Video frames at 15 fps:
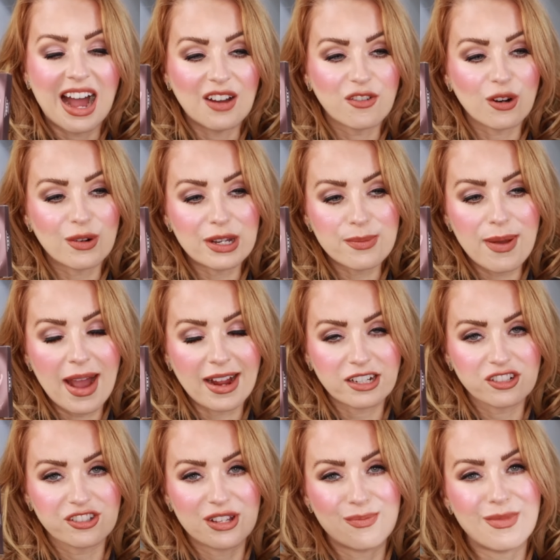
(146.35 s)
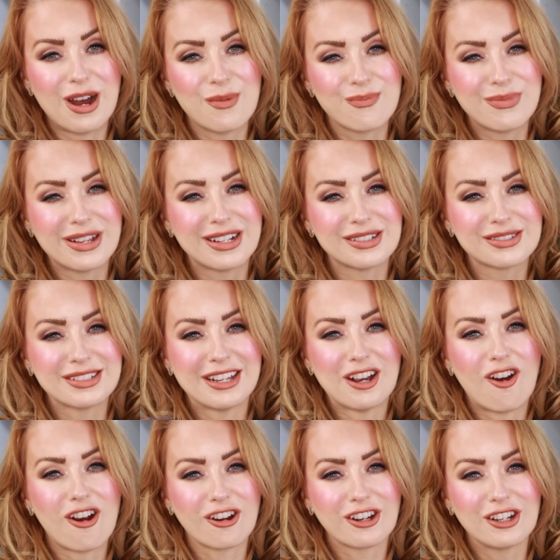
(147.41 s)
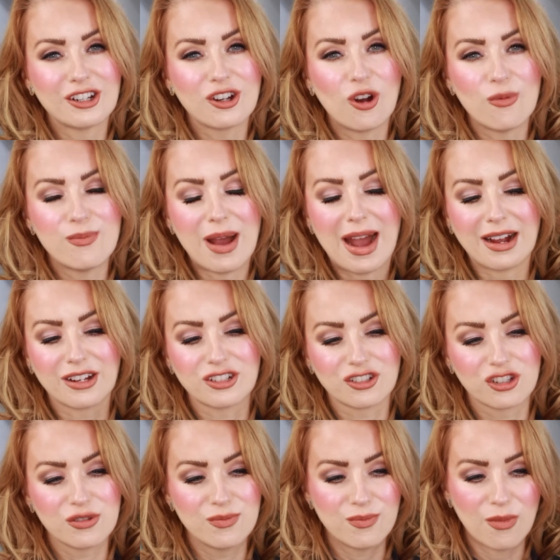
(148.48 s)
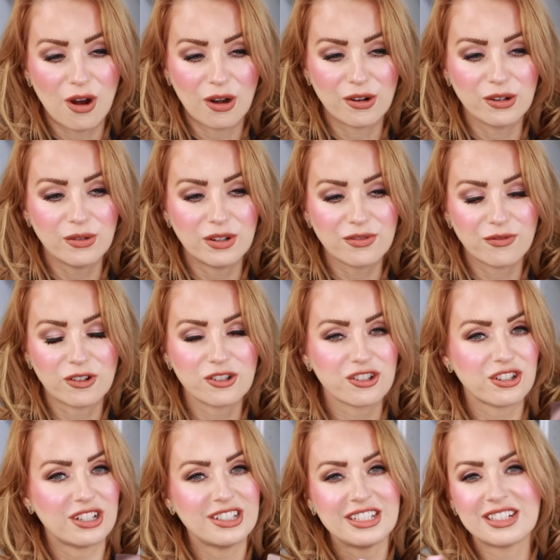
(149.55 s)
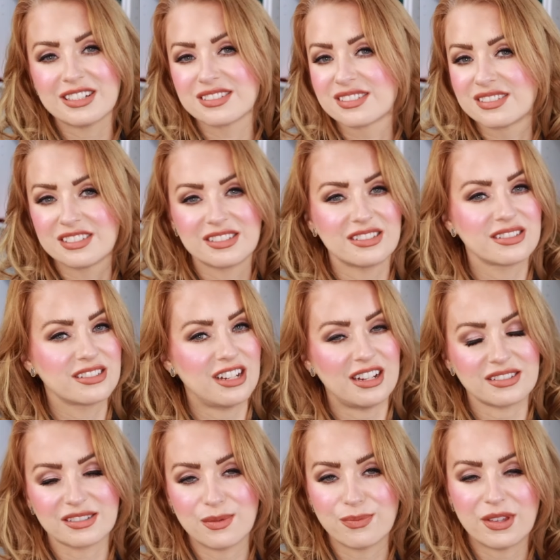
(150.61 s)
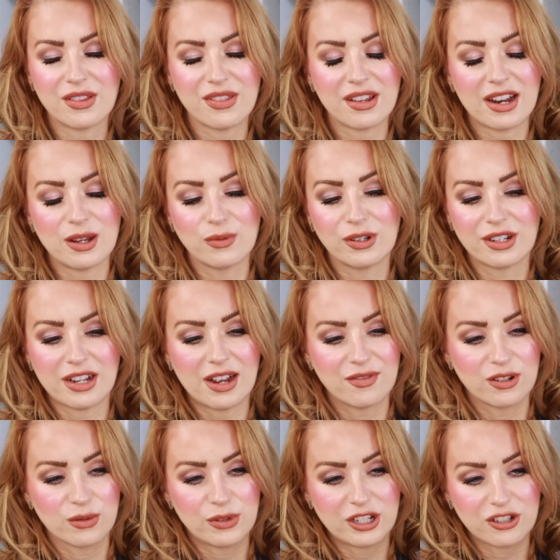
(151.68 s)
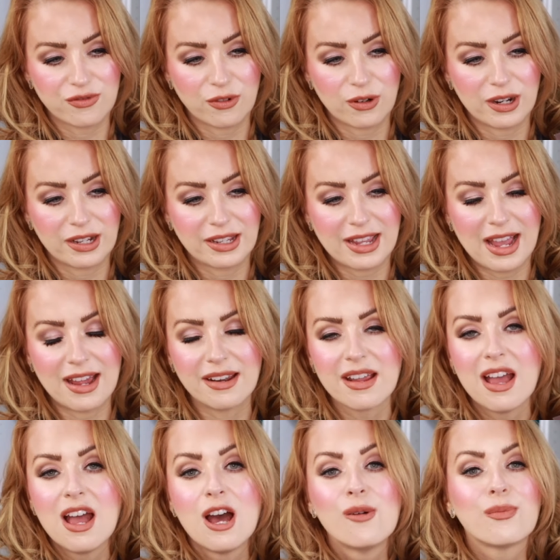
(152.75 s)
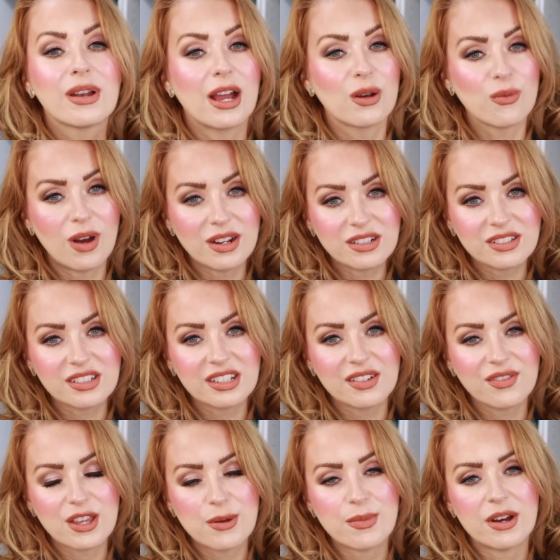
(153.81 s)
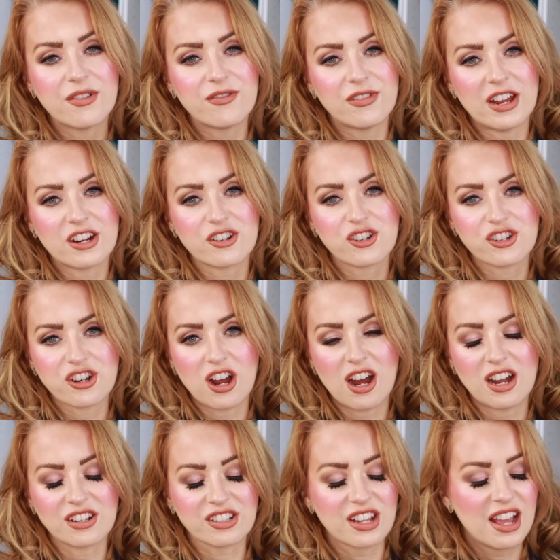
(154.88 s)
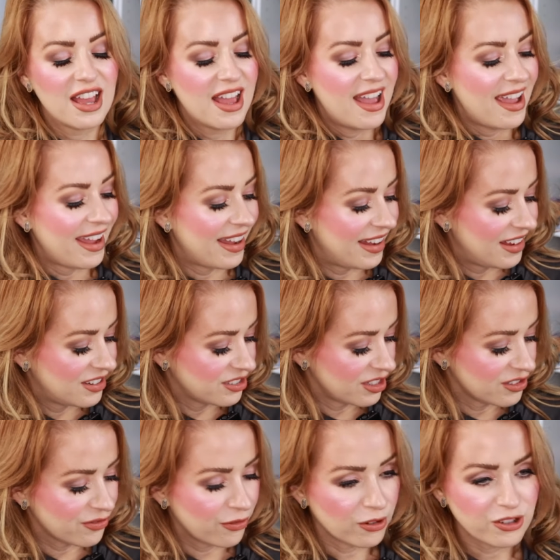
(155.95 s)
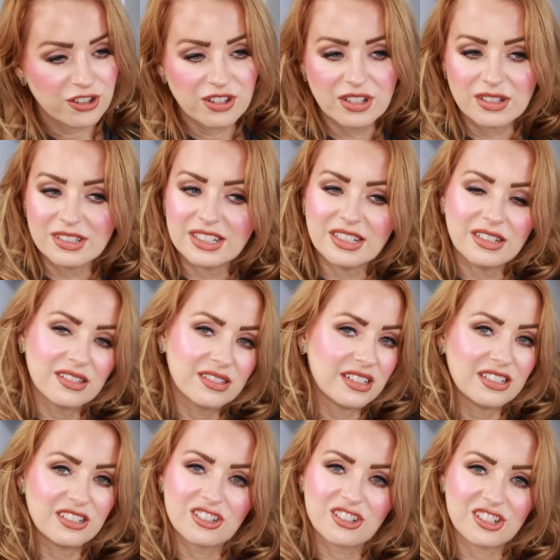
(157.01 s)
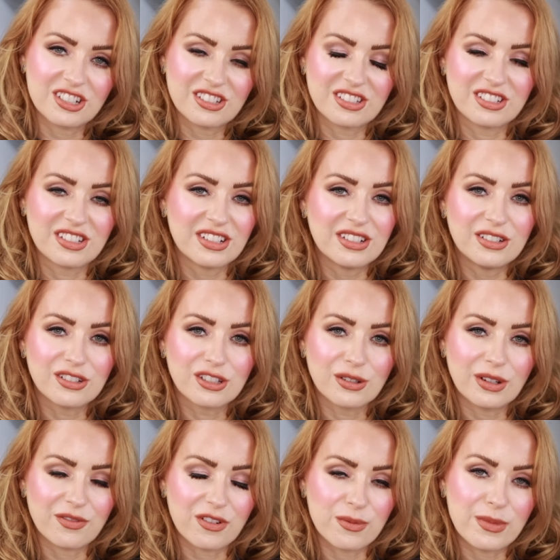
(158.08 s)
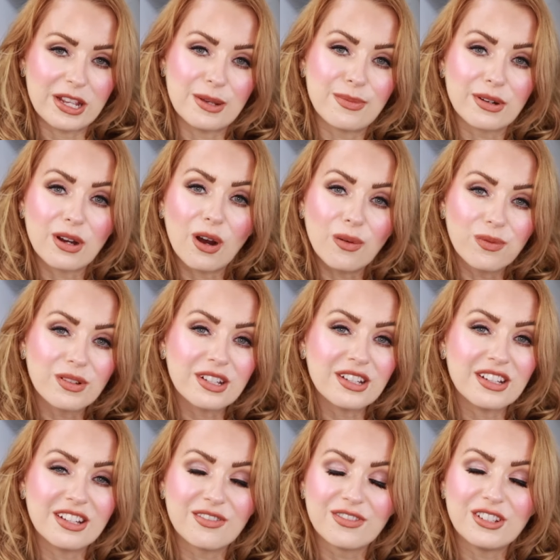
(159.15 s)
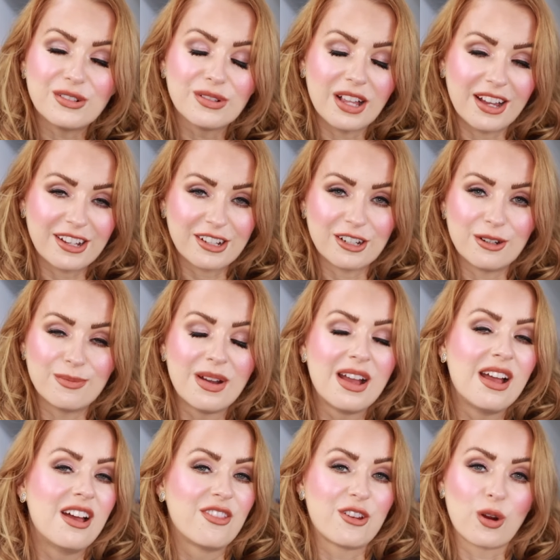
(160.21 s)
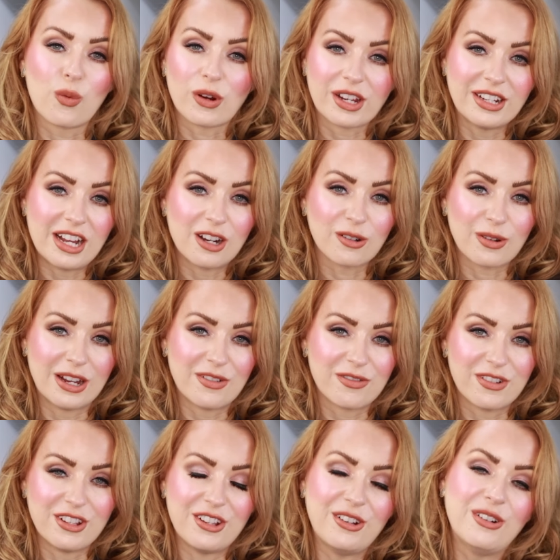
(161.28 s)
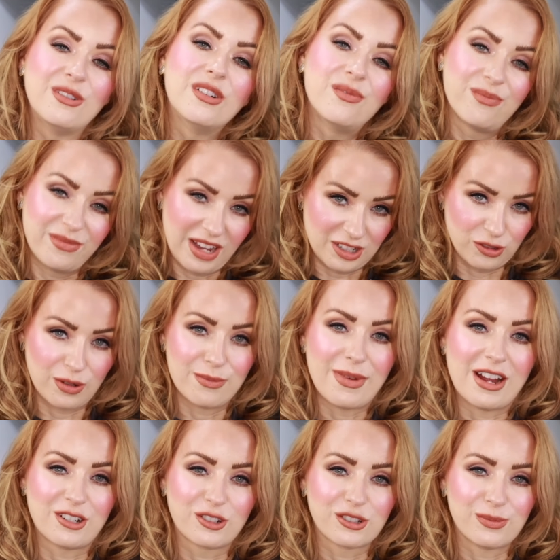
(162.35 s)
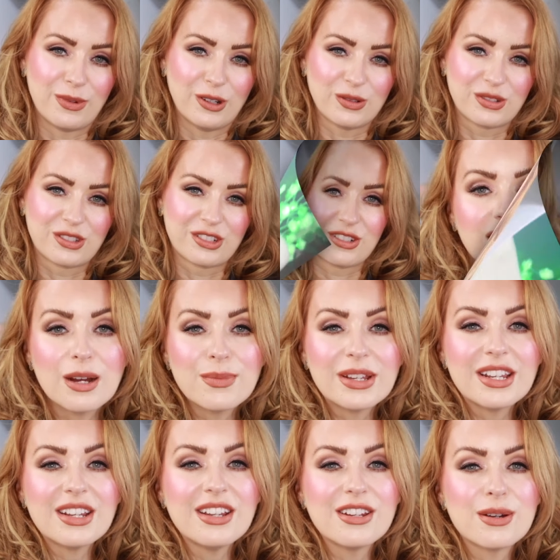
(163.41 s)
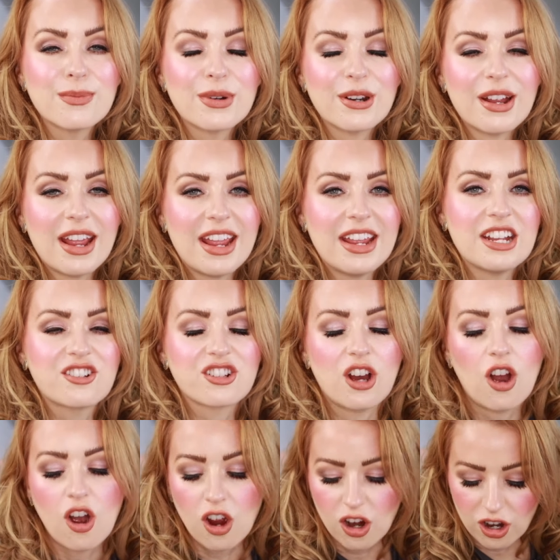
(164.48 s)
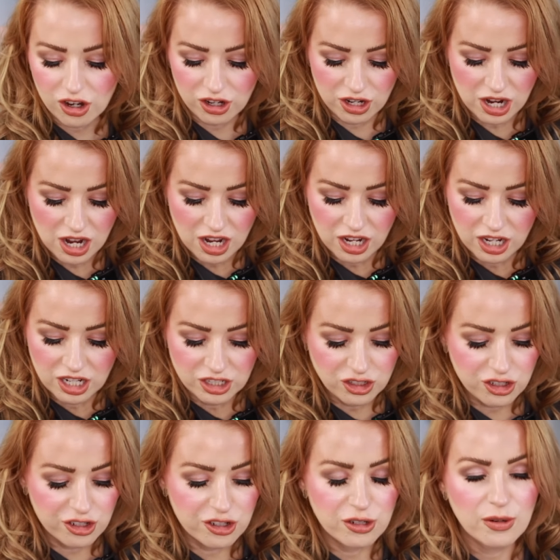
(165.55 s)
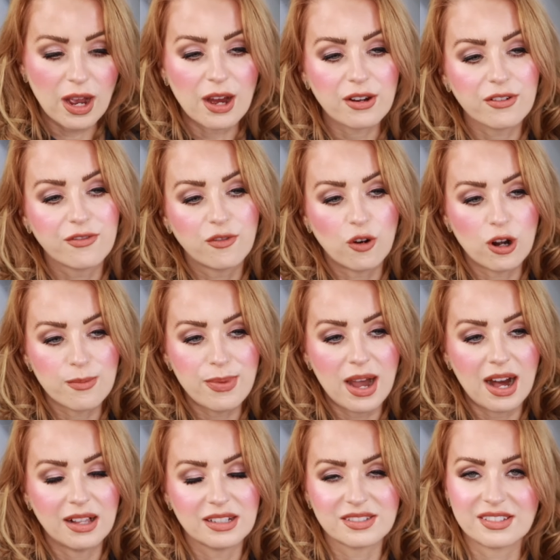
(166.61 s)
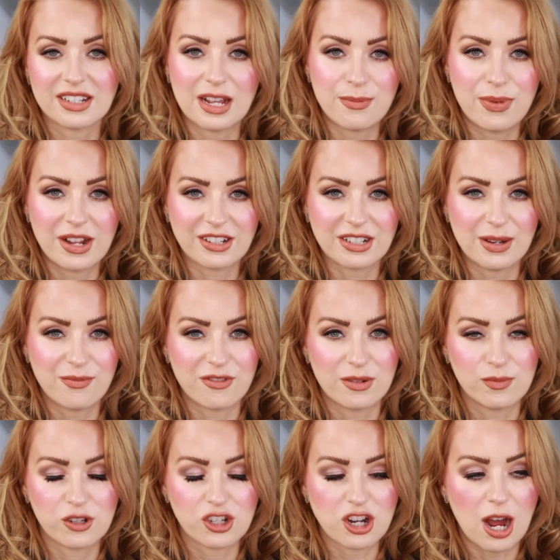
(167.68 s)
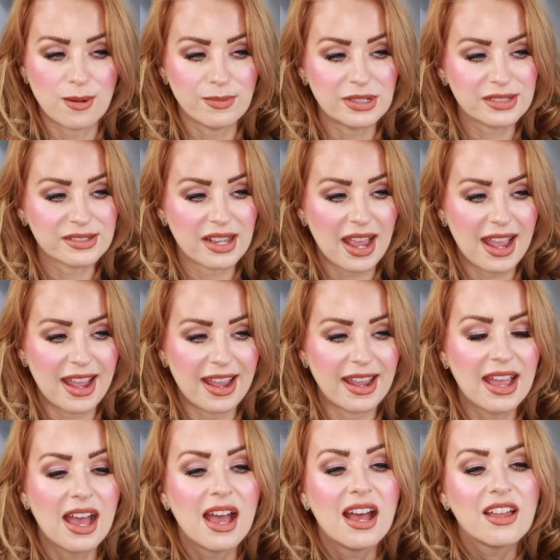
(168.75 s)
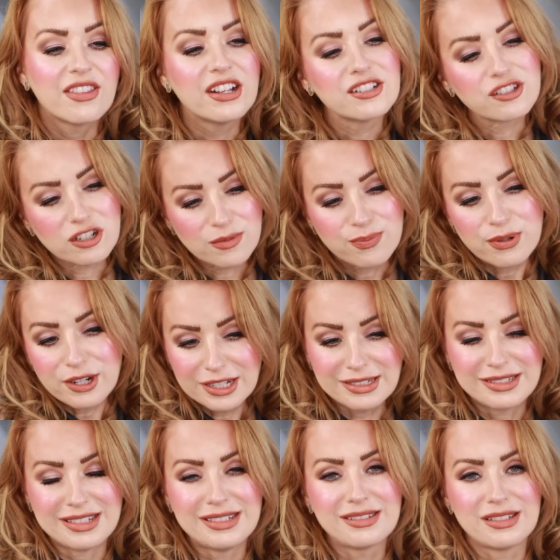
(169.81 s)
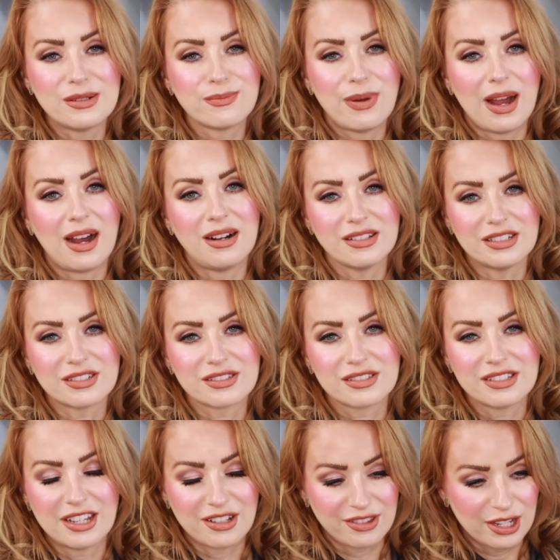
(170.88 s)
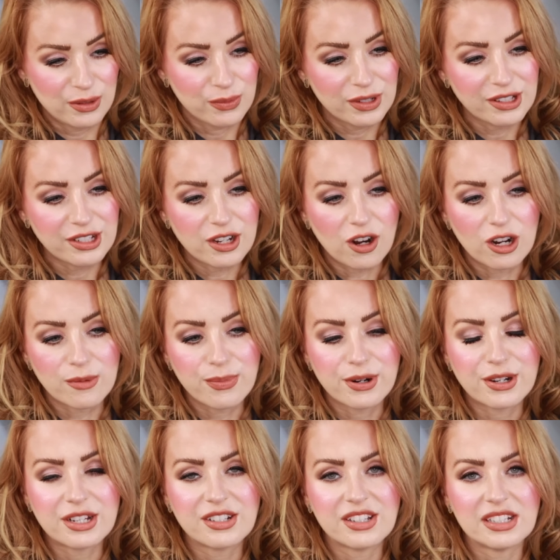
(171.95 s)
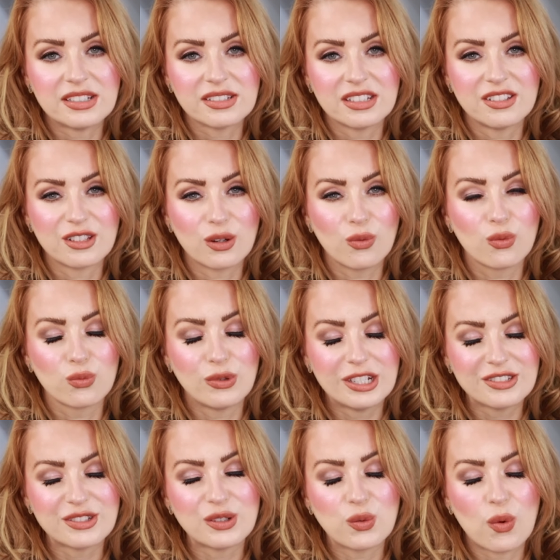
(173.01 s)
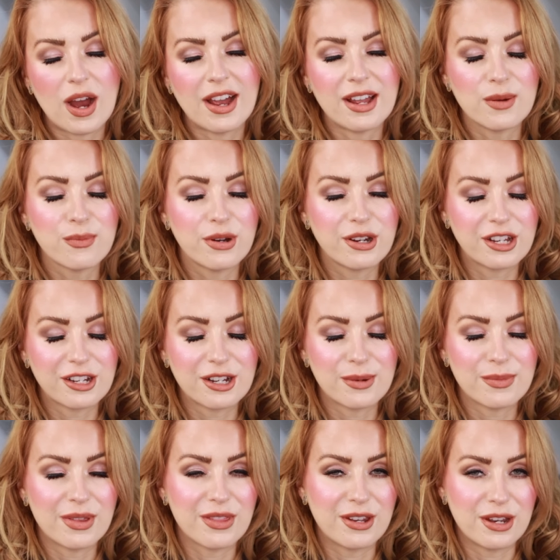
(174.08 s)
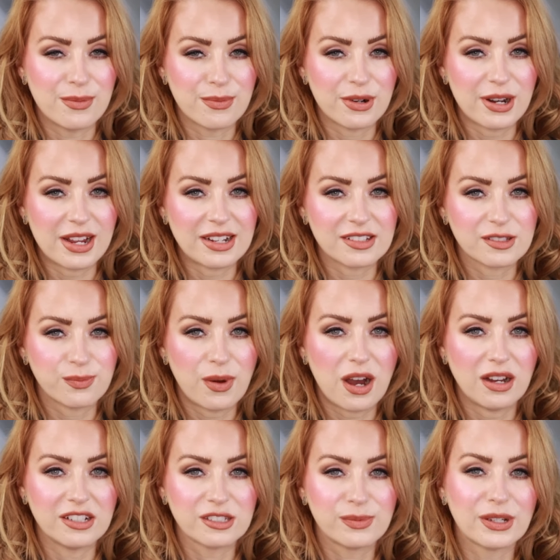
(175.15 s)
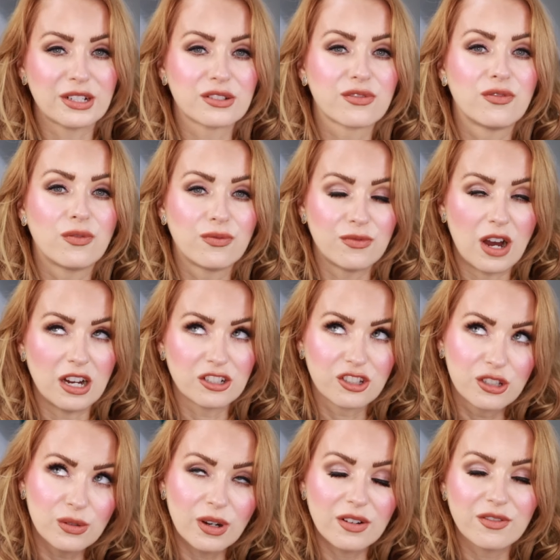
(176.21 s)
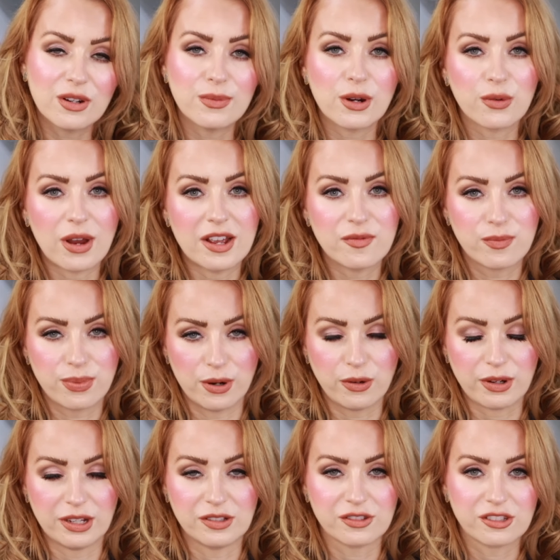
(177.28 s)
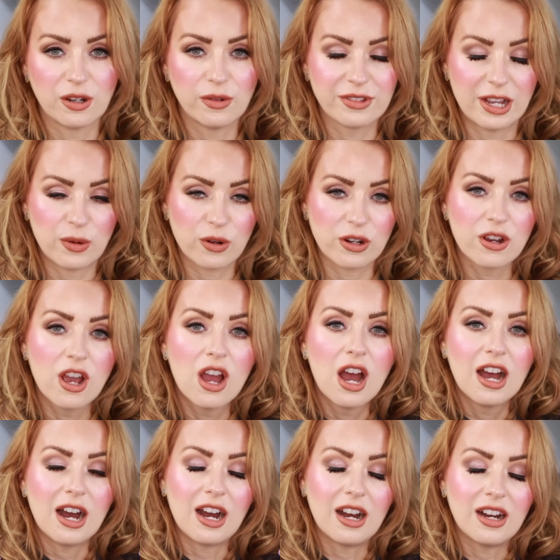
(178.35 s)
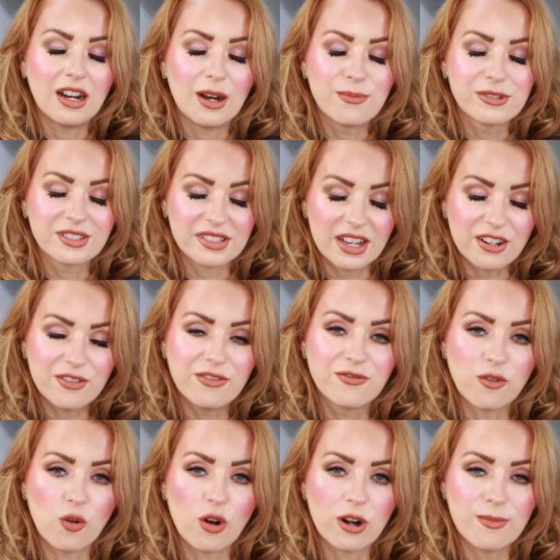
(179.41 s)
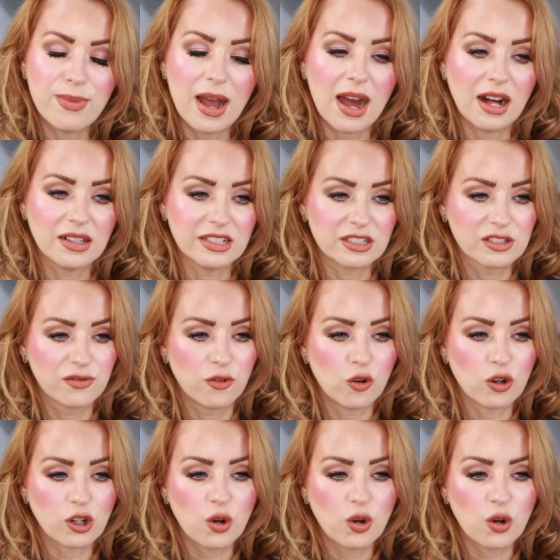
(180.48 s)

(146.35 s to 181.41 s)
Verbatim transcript: I've already packaged them up because they are going to go back tomorrow, unfortunately, because this is not something that I would ever reach for again. But I wanted to give them a fair shot. And unfortunately, these just didn't do it for me. But hopefully, if you like them, they're working out great for you. That's what matters most. Coming in at number eight are uh, two out of four palettes that I picked up from Shop Miss A. These are pretty decent palettes. Like they really are pretty decent. The reason why I'm putting them in the number eight spot is because uh, two of them arrived broken. So they were uh, a set of four palettes, four